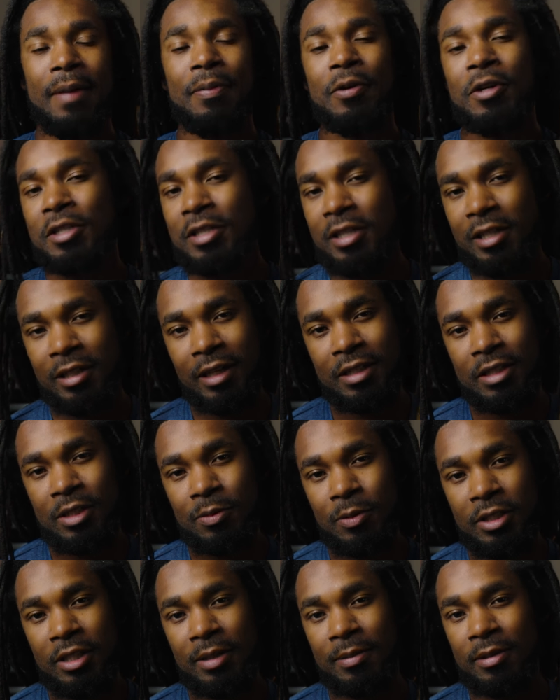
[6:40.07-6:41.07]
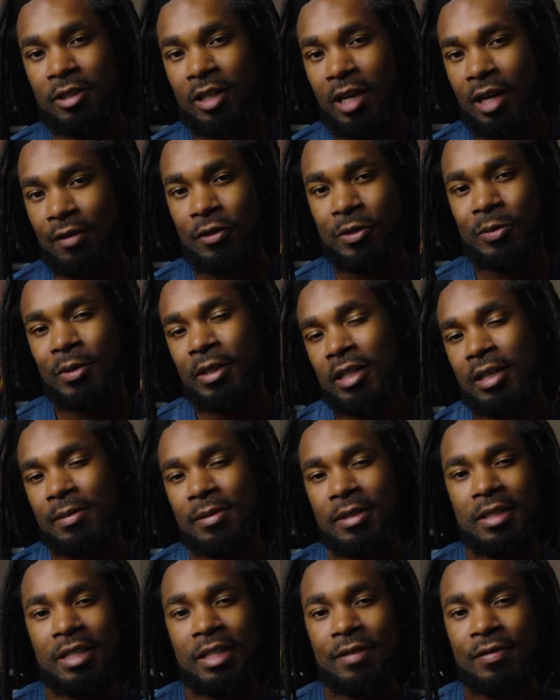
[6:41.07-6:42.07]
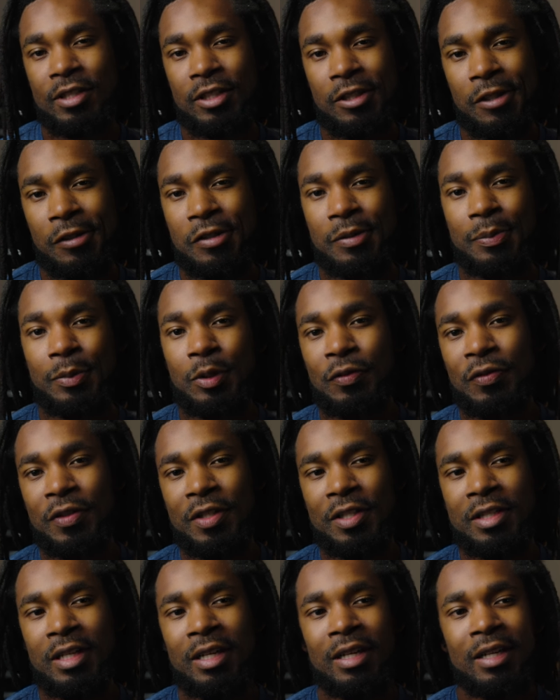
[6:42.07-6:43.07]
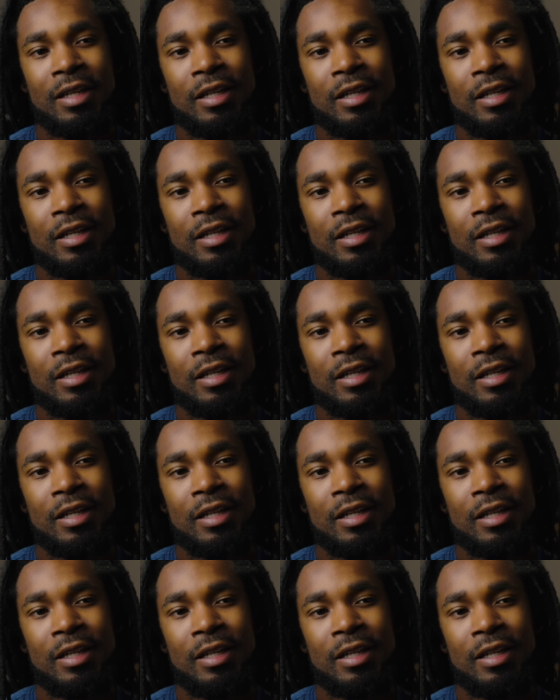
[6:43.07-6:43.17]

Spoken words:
I personally like to switch up the genres when it comes to TV shows and movies.